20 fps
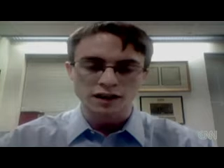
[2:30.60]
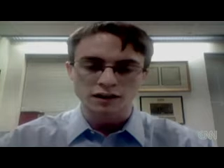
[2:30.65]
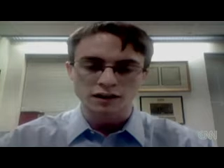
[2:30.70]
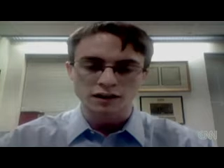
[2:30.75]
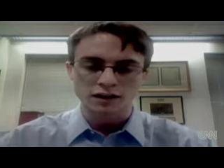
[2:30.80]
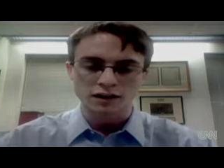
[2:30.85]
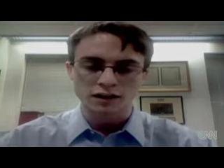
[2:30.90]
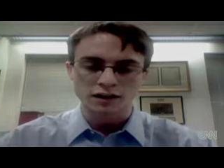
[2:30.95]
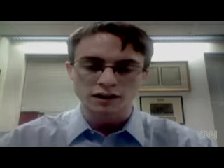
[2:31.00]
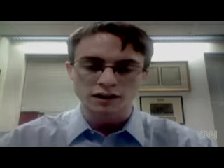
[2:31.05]

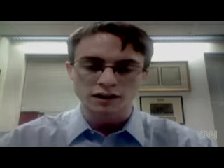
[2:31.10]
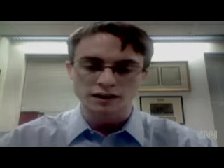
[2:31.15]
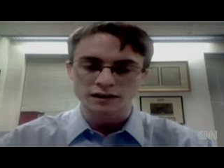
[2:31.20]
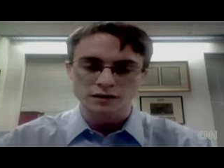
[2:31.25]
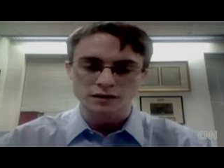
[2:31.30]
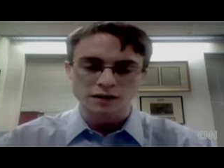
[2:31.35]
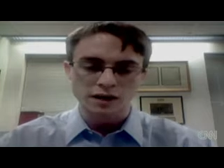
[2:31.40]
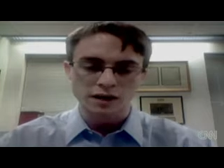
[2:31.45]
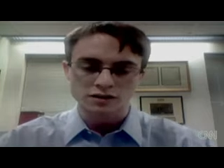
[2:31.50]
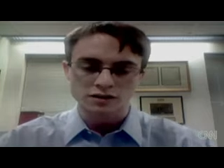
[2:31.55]
us
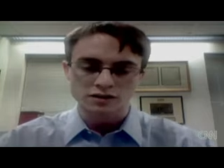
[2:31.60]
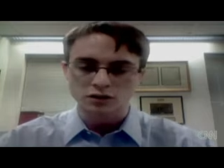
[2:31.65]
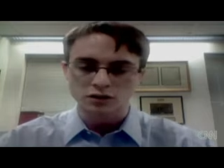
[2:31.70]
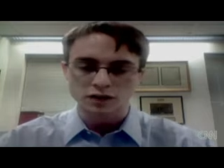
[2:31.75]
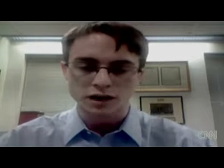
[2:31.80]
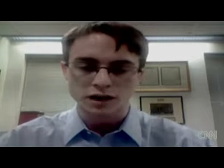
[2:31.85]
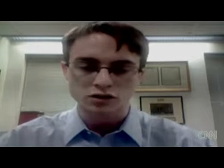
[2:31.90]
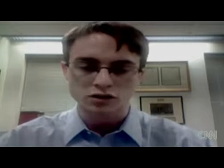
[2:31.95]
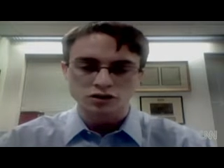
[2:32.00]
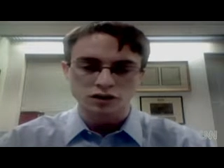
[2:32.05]
anything about his
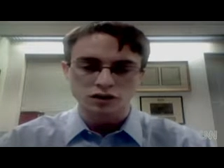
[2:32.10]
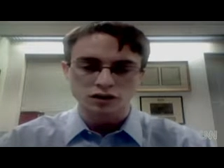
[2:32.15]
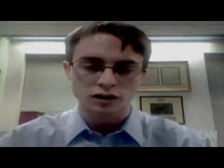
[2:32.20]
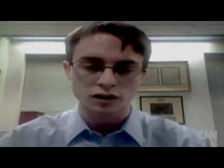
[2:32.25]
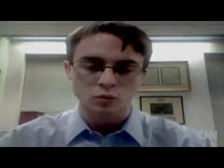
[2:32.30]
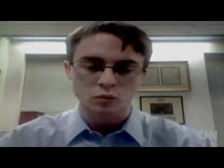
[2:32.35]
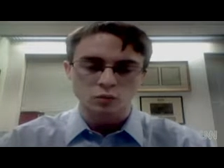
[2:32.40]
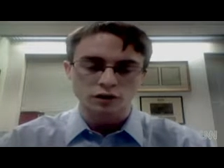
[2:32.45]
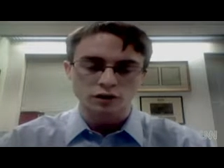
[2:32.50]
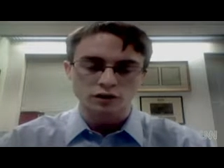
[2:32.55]
location,
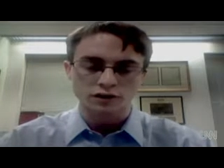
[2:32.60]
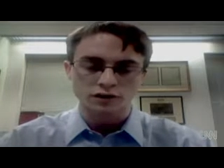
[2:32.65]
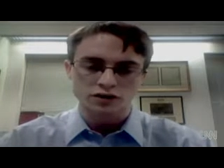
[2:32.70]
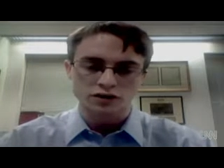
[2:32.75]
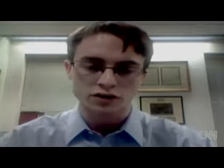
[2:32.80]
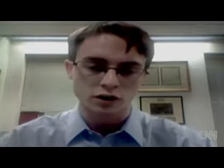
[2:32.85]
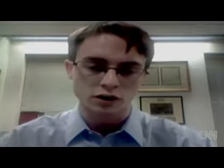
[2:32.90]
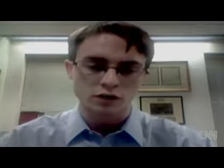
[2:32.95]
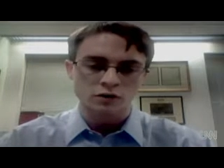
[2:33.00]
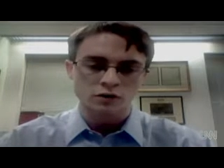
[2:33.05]
and he wouldn't.
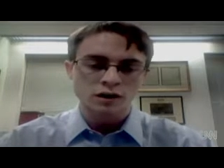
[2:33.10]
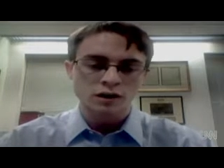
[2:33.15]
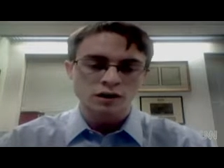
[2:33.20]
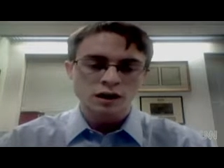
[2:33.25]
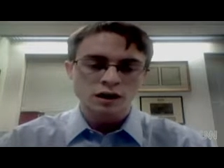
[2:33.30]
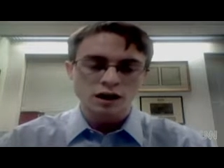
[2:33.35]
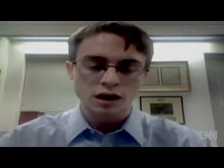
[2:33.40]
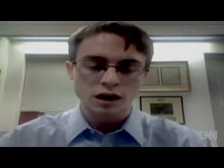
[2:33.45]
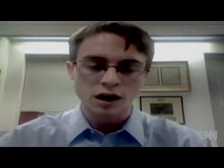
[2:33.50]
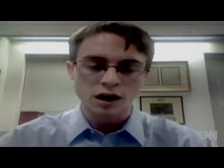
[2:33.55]
So
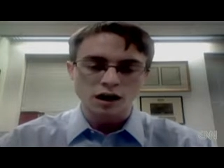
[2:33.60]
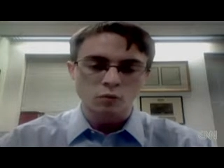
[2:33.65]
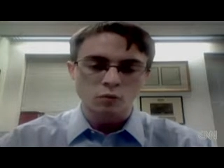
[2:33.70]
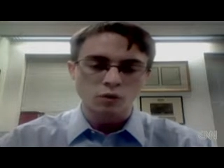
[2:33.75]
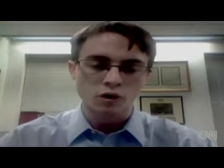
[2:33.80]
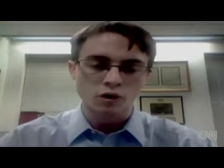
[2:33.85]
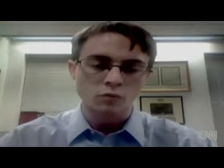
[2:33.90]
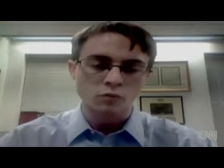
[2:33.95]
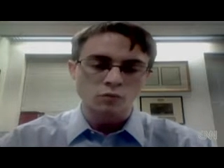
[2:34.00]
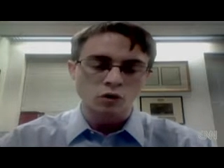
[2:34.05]
uh, we're
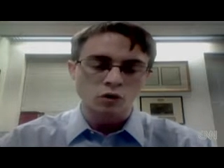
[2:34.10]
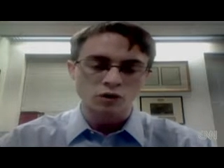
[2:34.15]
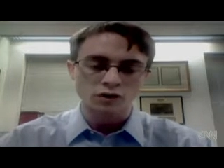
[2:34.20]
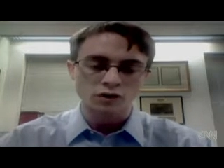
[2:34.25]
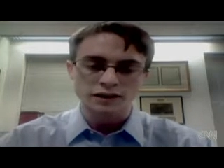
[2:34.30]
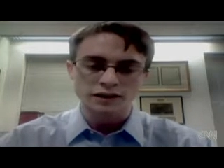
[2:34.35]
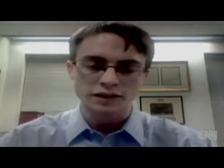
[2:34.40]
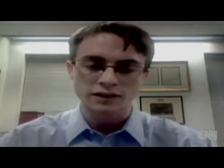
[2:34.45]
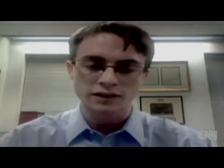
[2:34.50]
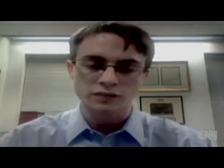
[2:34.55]
more or
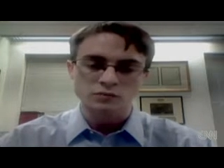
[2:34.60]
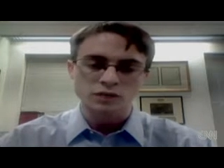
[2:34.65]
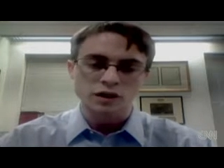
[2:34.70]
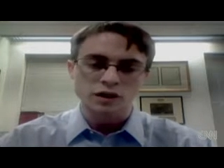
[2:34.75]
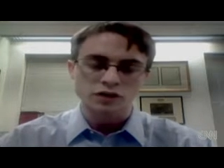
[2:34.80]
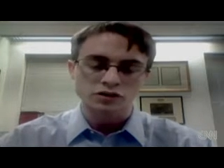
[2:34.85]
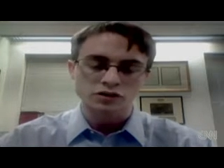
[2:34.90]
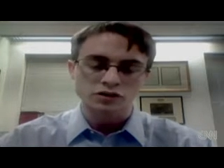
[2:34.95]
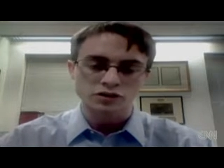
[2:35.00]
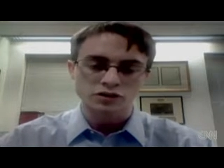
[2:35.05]
less as much in
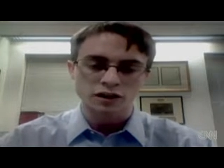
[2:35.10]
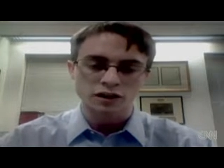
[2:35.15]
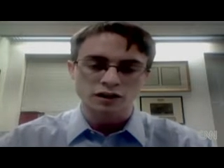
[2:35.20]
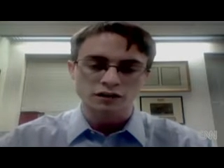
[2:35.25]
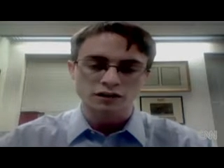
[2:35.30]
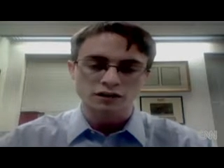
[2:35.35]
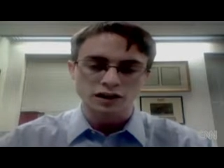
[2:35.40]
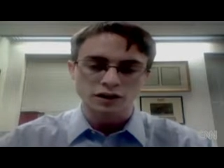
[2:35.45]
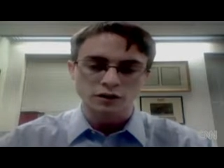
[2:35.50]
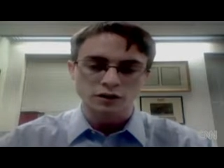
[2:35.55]
the dark as
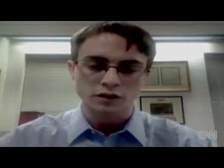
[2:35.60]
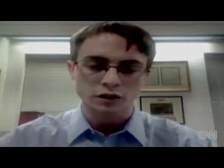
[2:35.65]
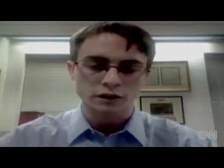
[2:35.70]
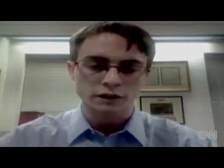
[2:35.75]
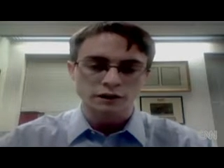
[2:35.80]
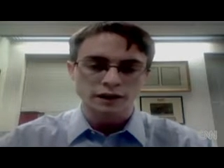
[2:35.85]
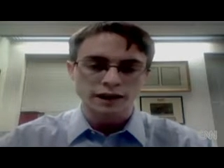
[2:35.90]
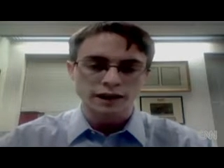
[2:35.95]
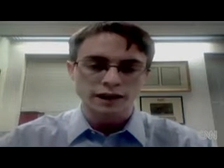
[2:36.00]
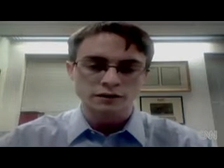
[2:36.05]
anyone on
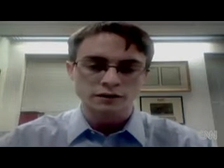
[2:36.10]
that.